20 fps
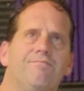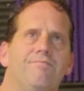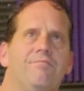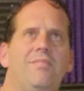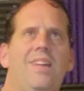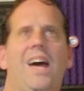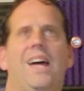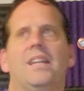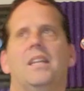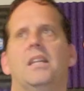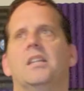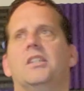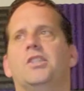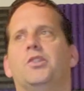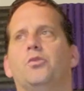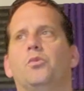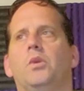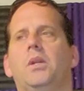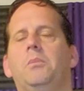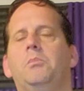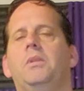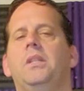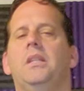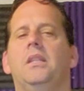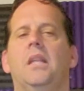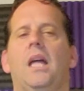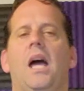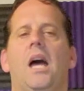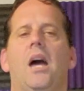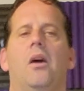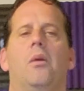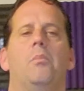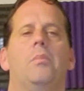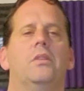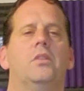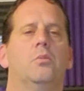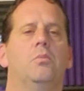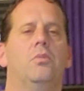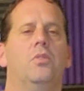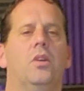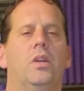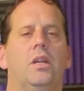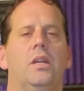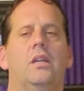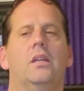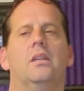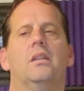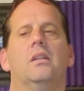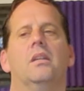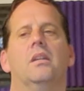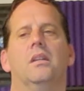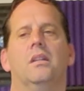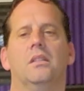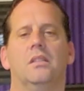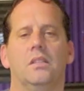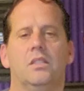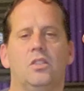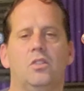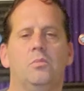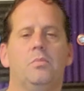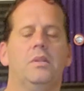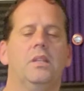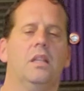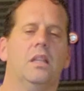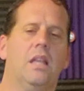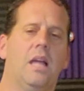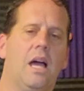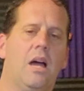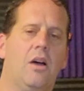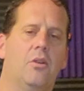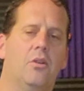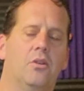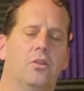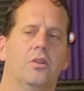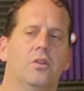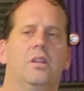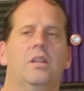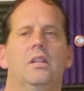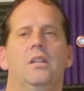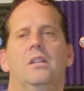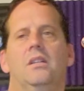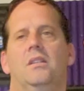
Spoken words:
not extremely loud, but they're playing a little bit louder,